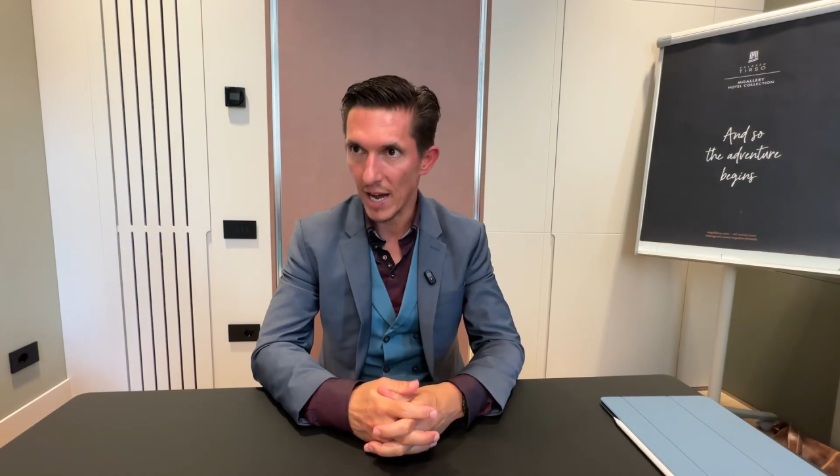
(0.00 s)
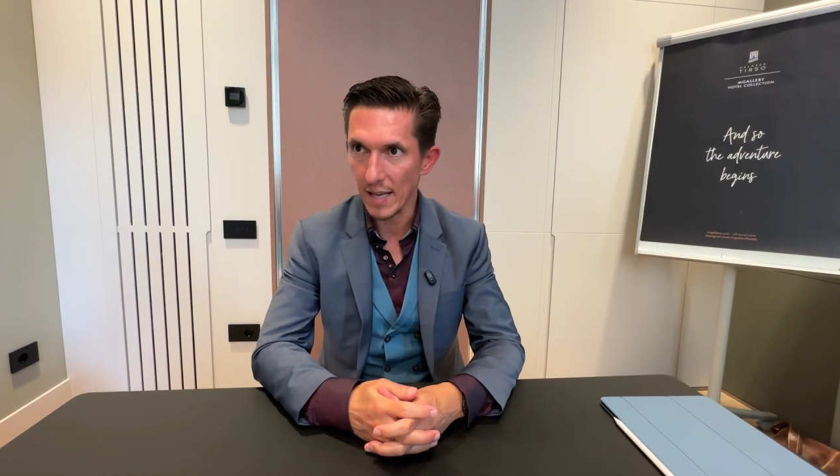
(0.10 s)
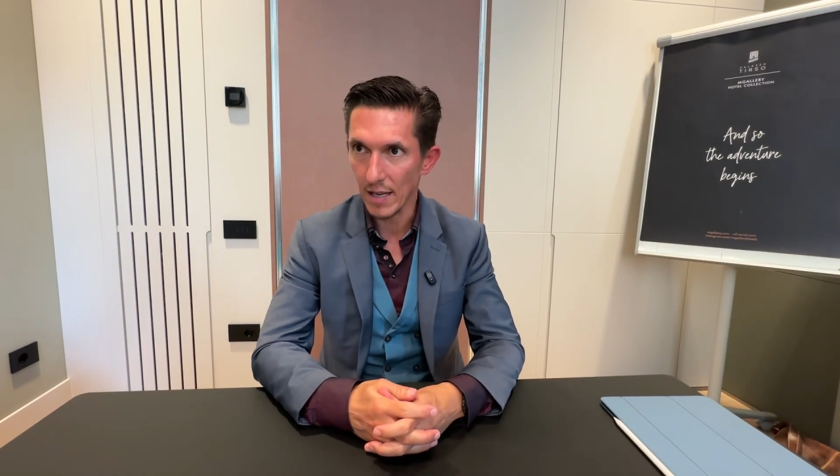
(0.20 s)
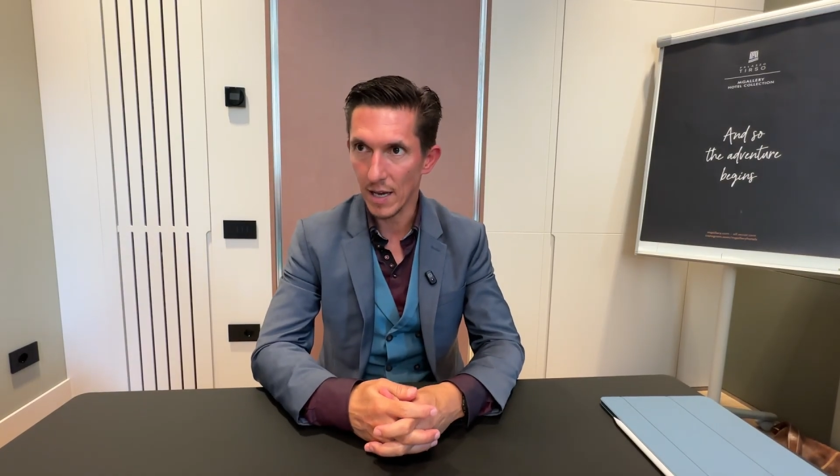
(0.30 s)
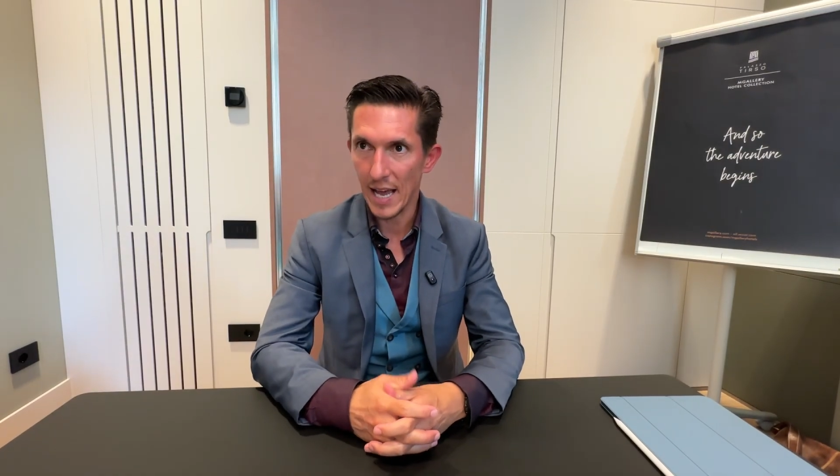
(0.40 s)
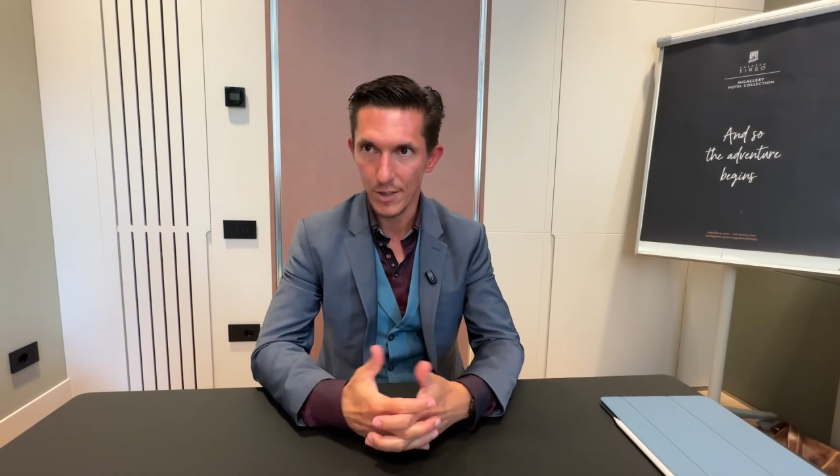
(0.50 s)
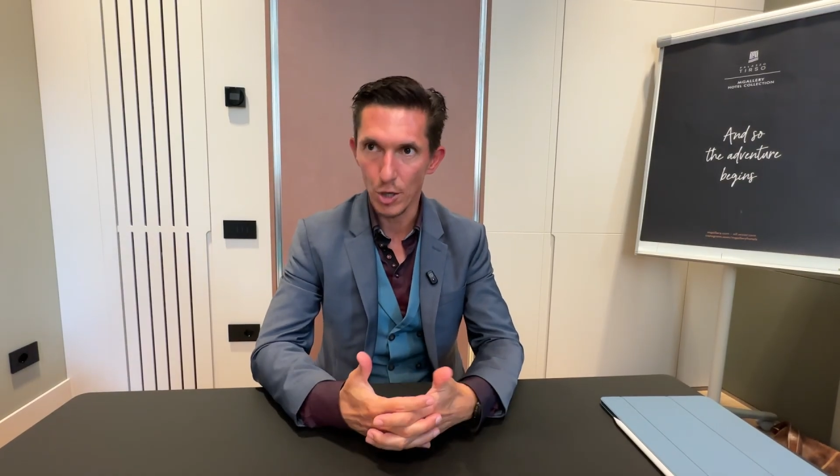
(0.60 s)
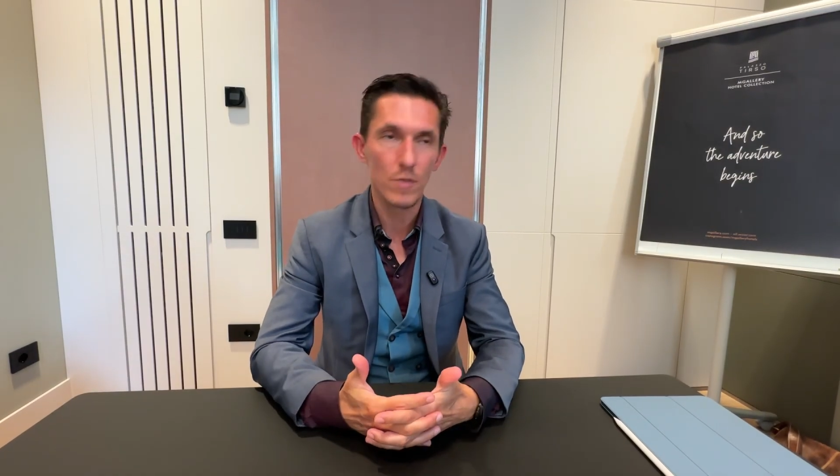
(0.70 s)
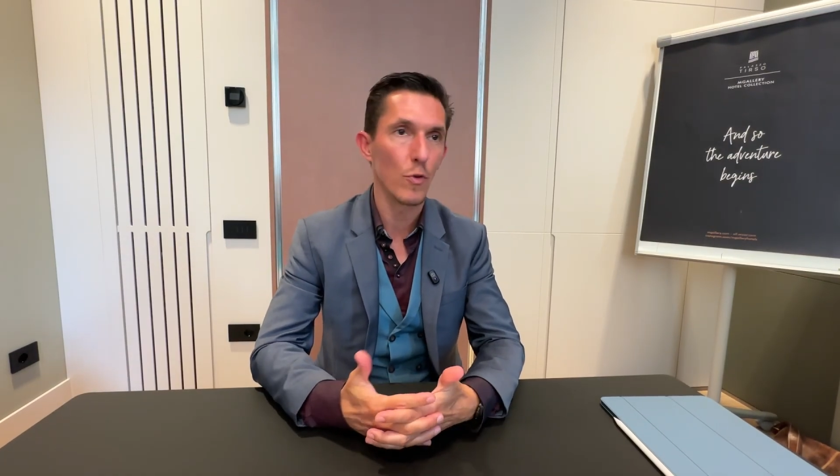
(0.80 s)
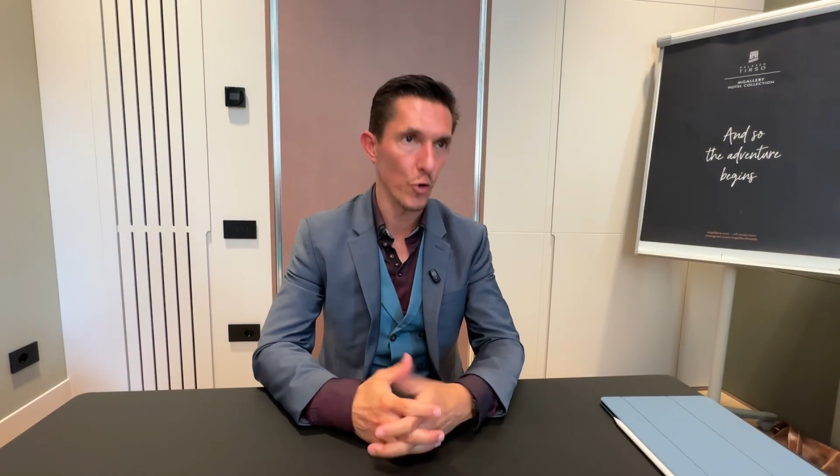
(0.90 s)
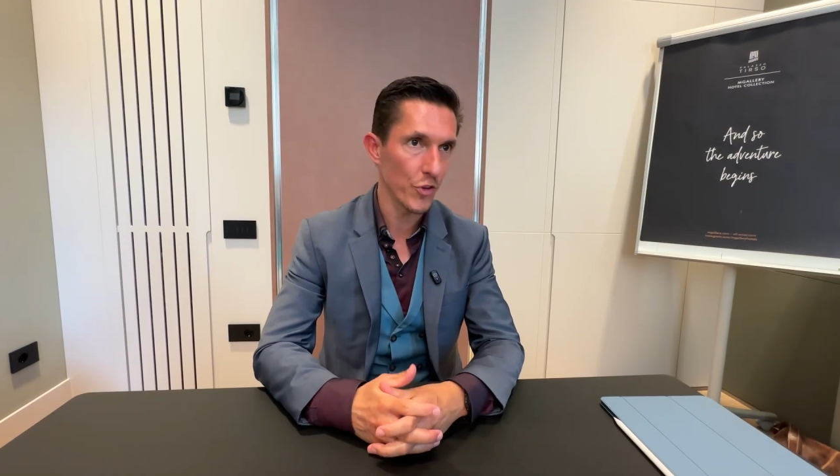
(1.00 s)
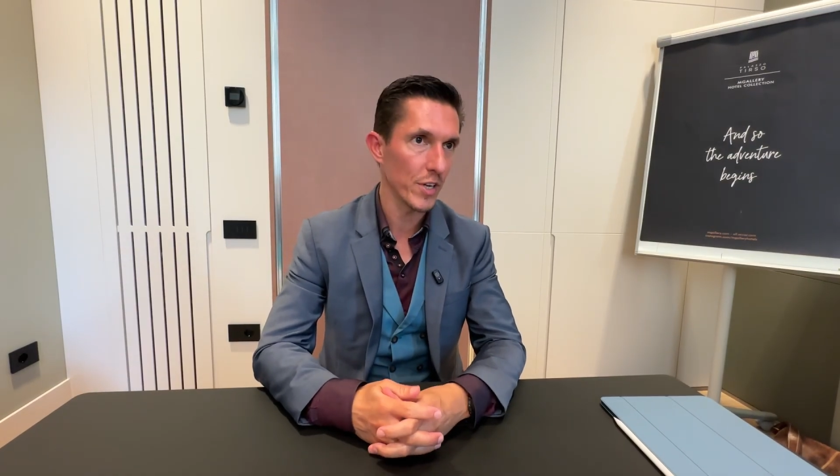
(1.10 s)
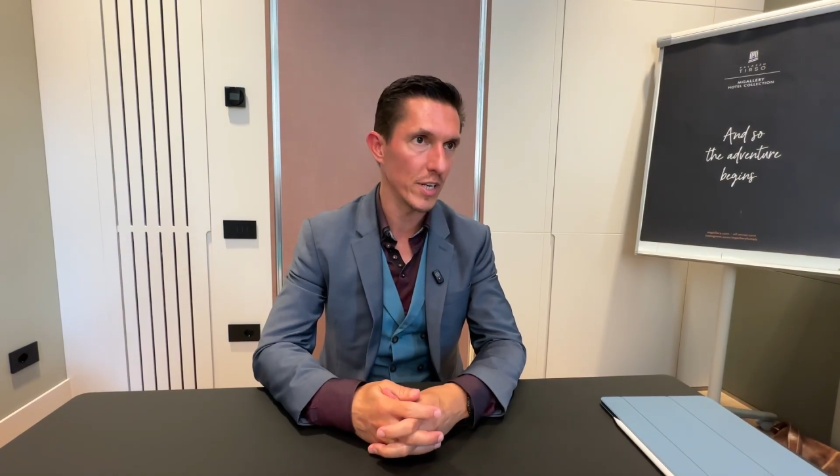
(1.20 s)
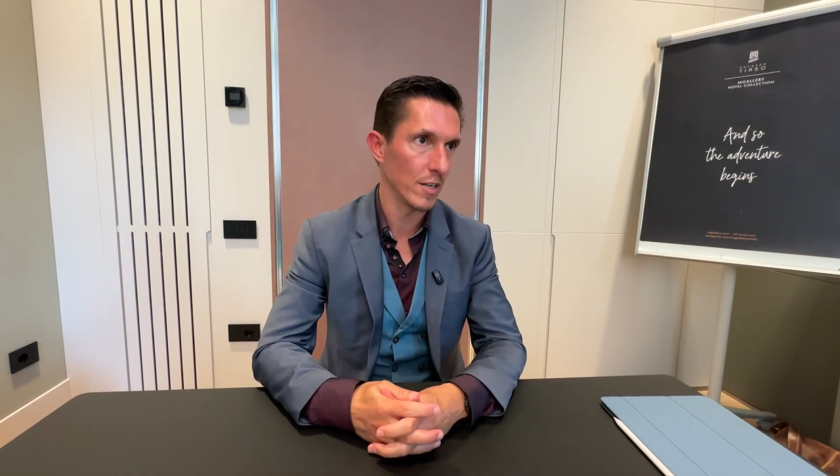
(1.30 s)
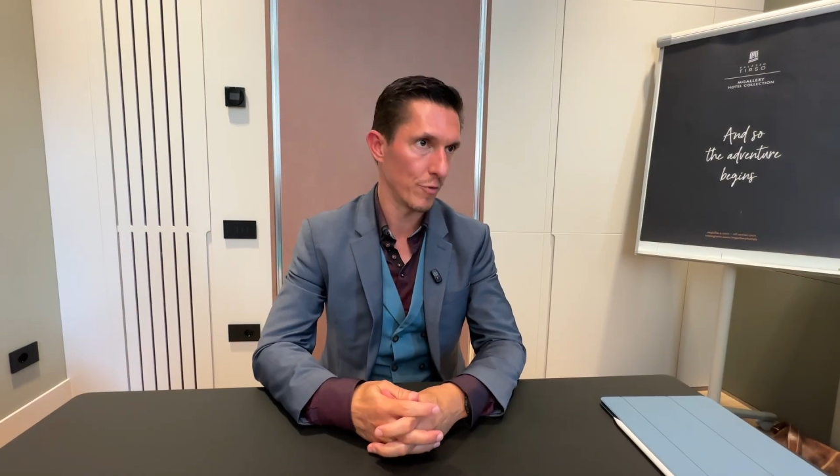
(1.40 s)
and not worse
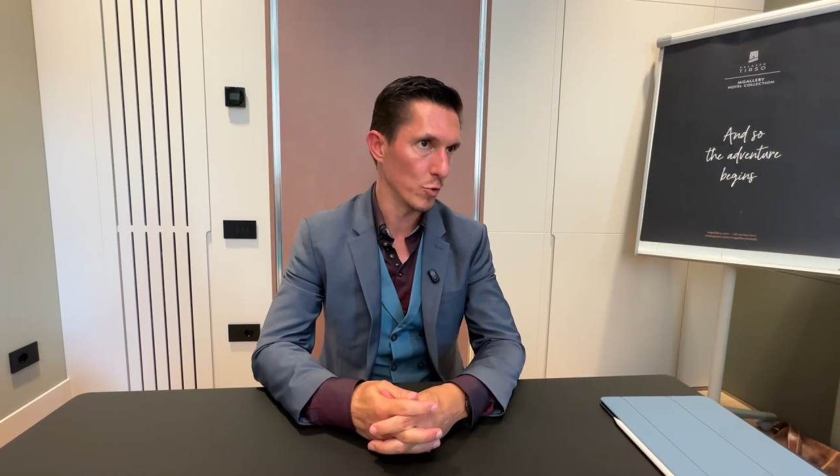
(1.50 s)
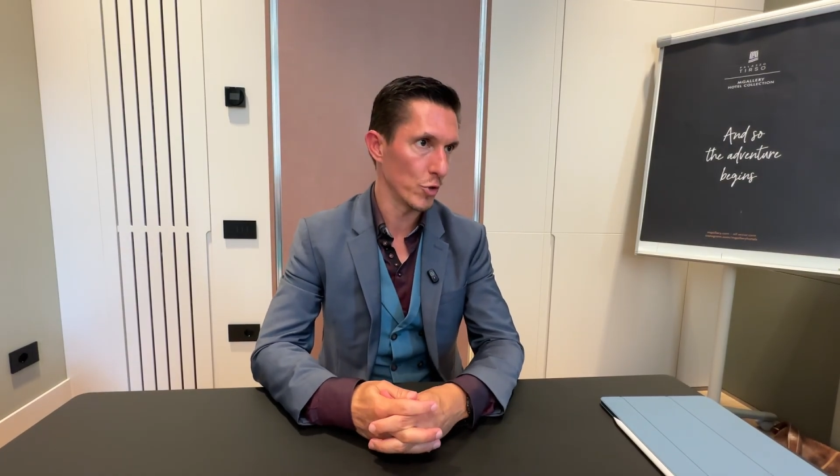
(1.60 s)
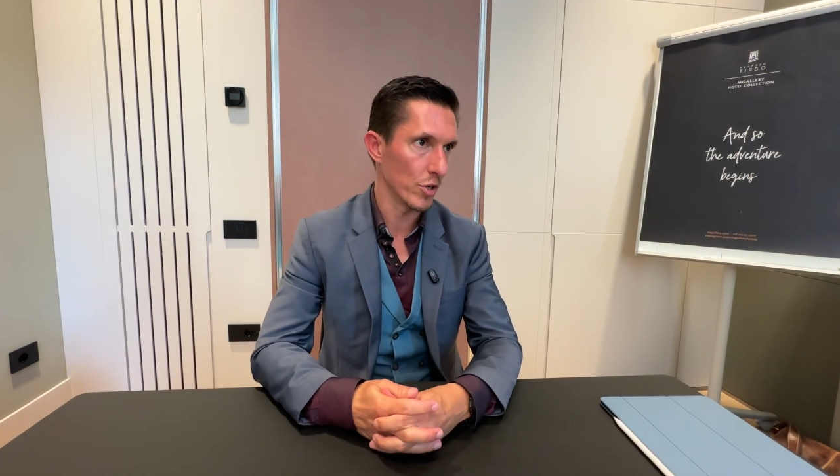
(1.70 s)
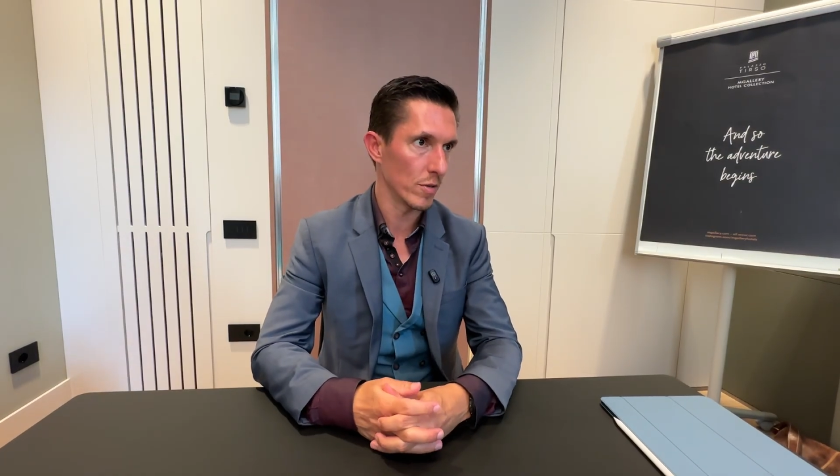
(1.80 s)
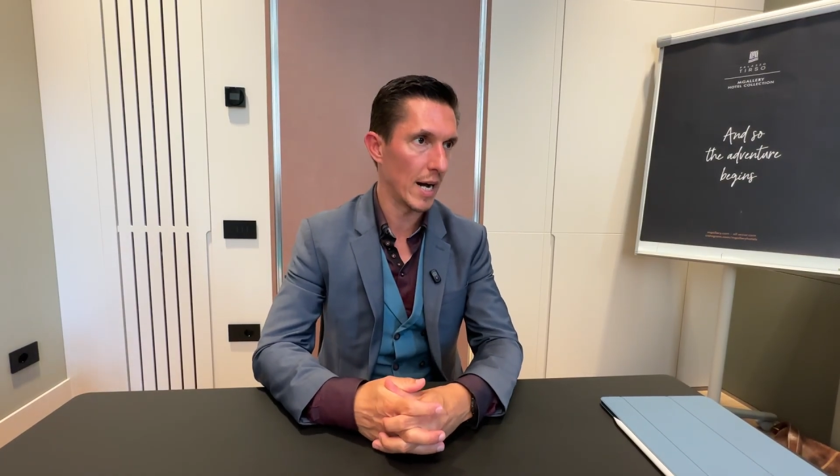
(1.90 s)
in the future.